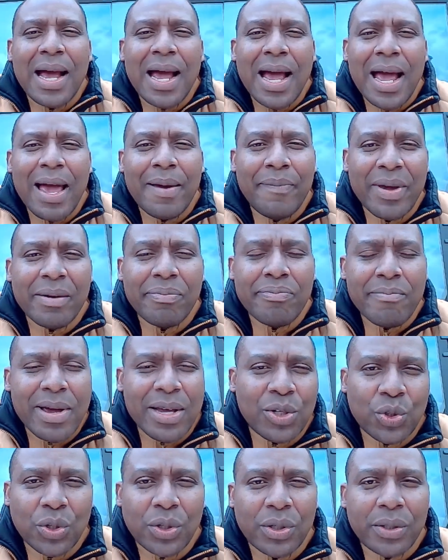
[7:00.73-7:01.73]
I make
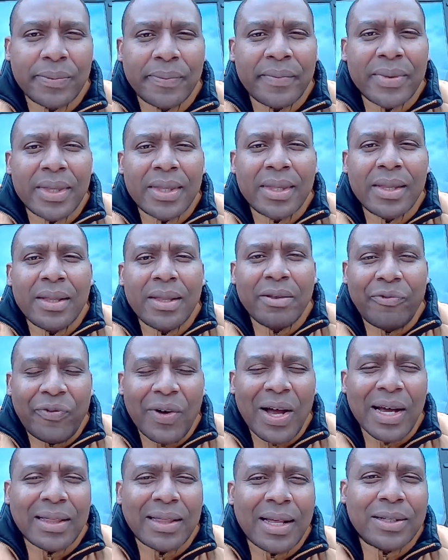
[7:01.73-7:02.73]
mention the
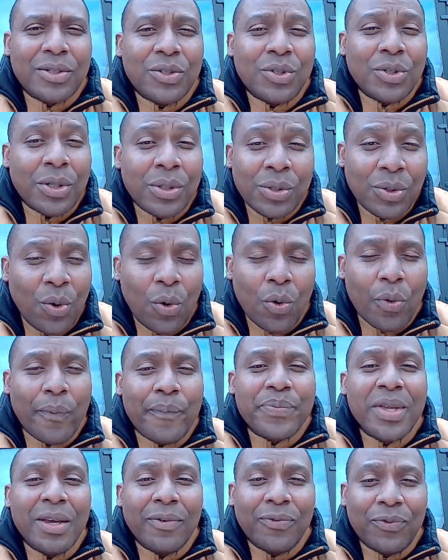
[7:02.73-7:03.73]
fact that no,
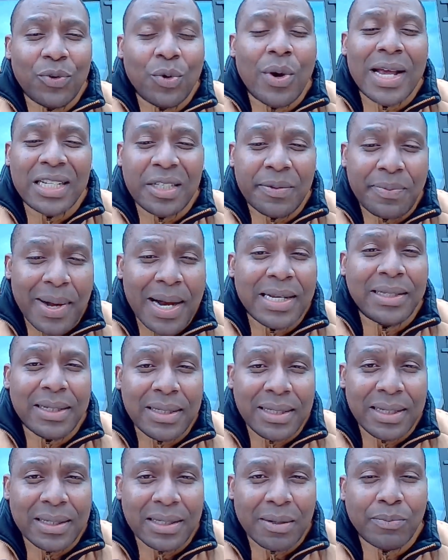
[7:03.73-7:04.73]
if you're experiencing
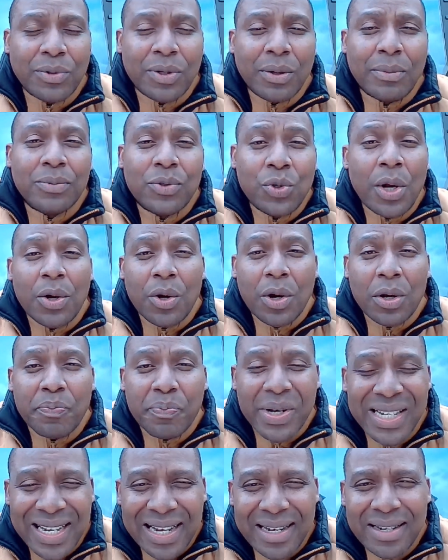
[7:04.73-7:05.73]
these symptoms, you are not
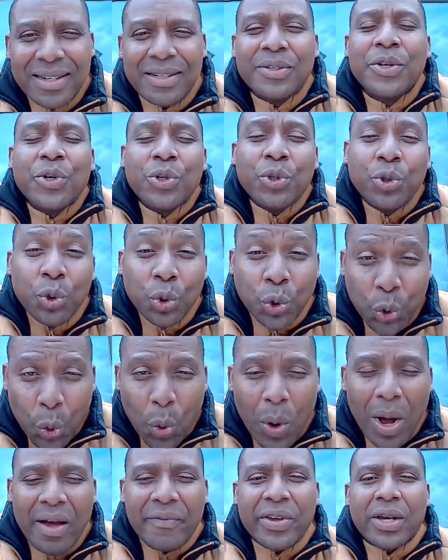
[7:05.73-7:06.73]
pretending, you do
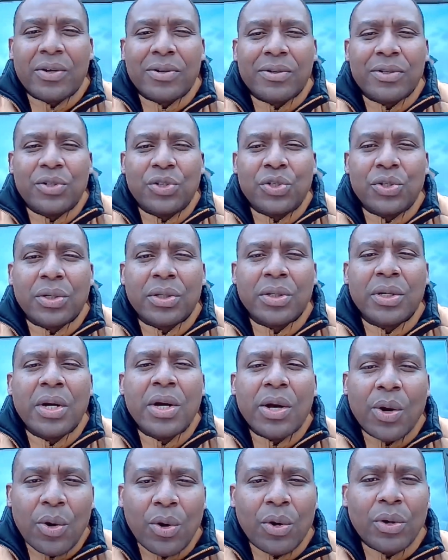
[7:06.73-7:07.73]
have a condition
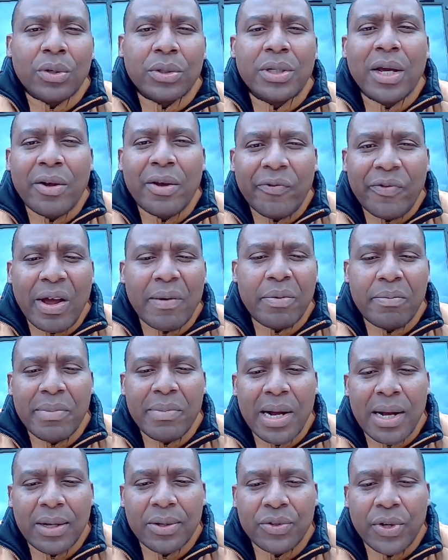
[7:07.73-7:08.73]
called
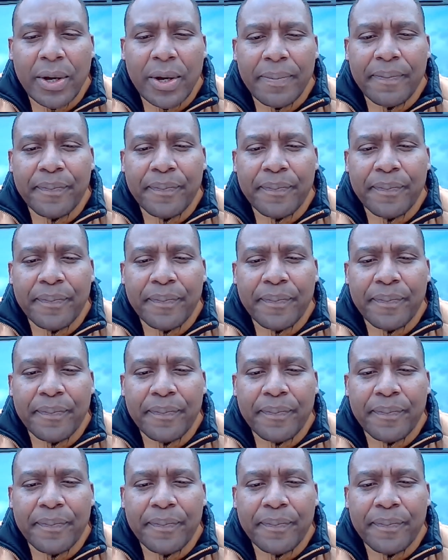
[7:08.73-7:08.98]
fibromyalgia.